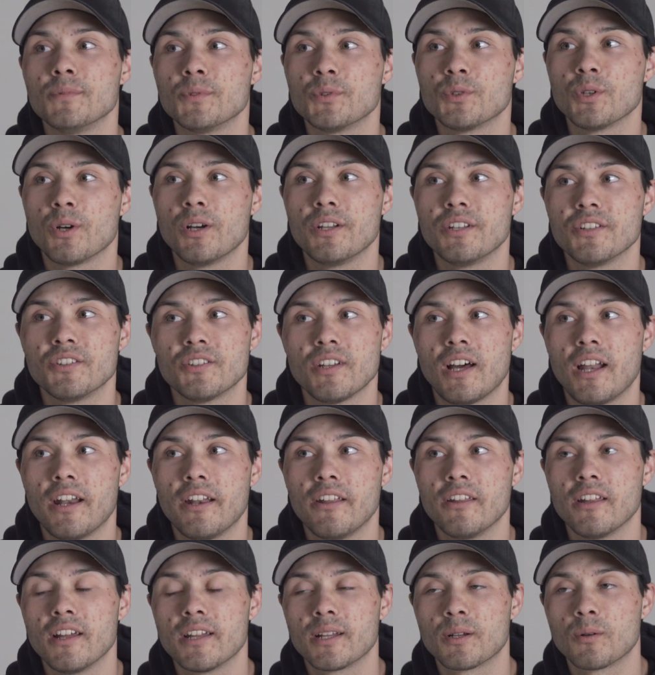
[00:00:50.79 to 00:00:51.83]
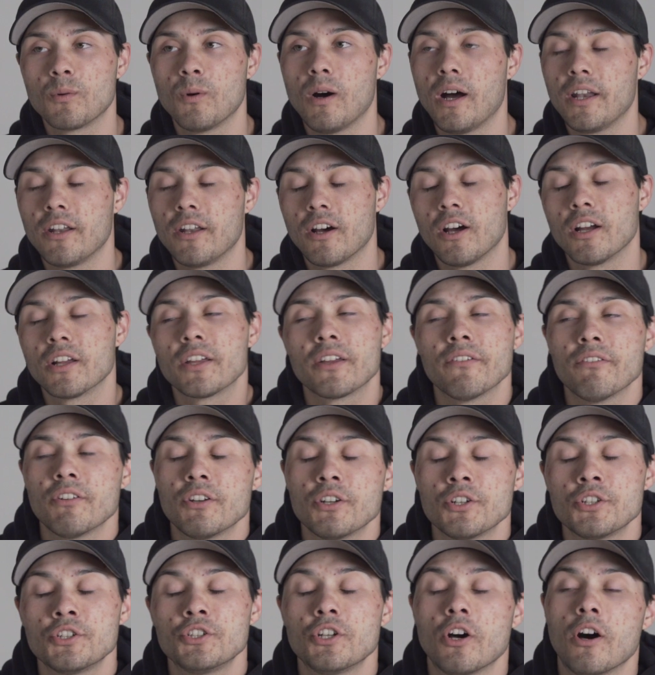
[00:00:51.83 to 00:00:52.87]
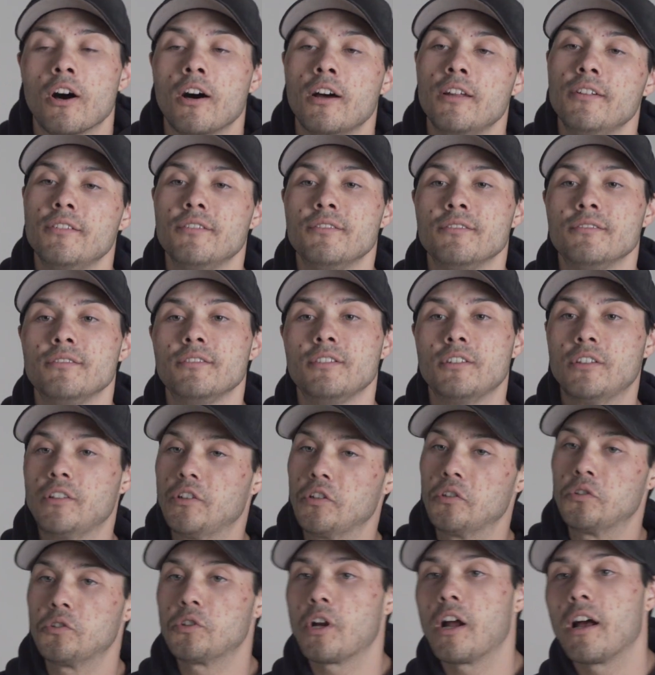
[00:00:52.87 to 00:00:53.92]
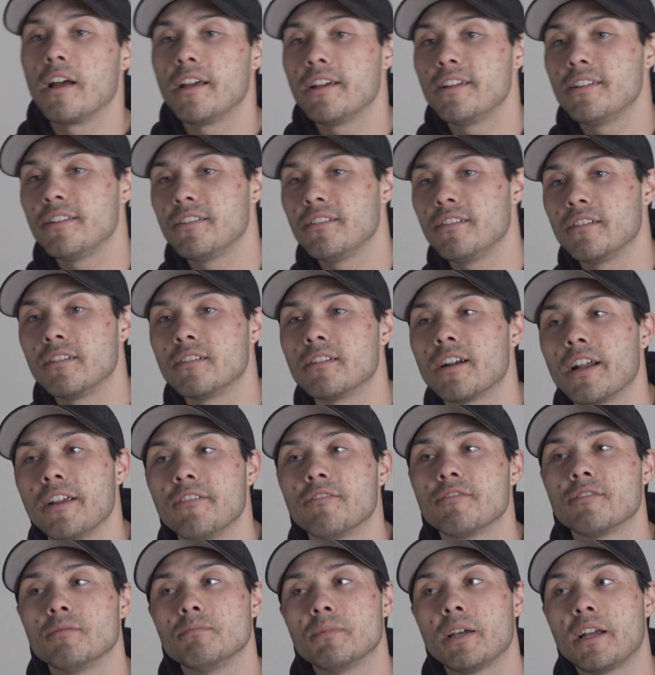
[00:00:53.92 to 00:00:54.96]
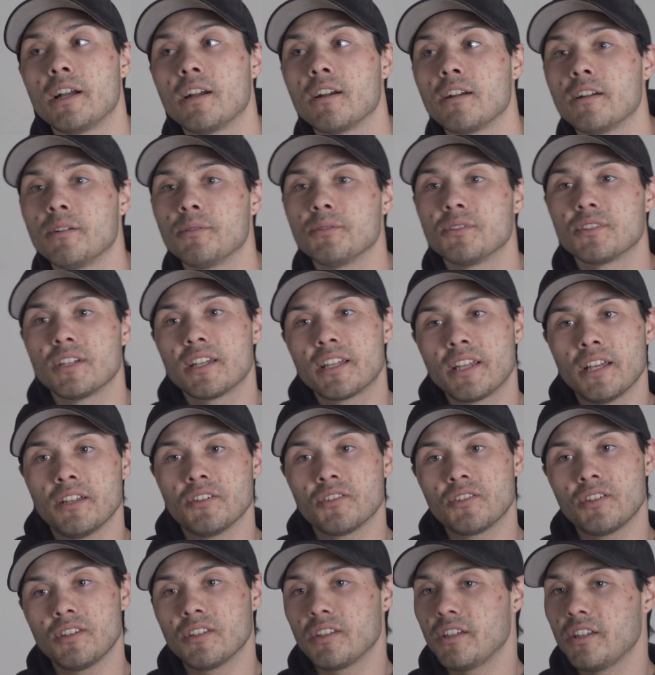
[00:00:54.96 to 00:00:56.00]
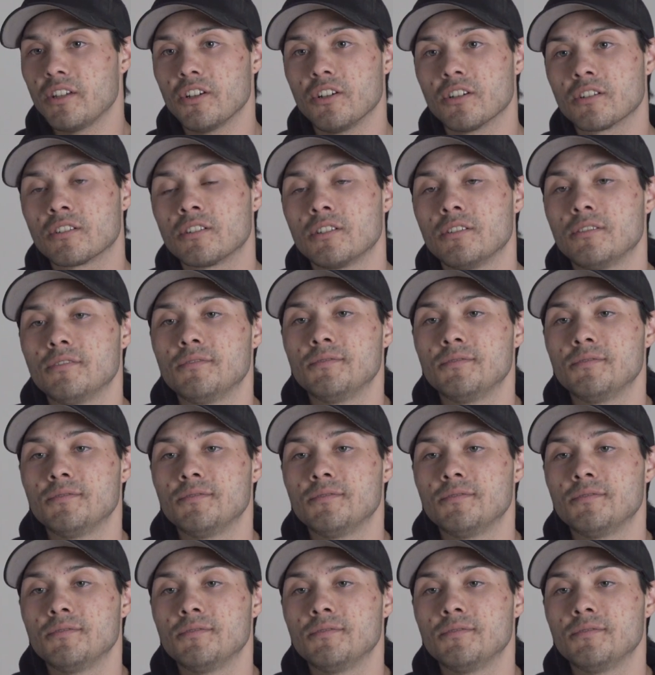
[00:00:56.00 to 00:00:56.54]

so I decided, like, why not give it a shot and just try it, and right from there it was like instantly hooked.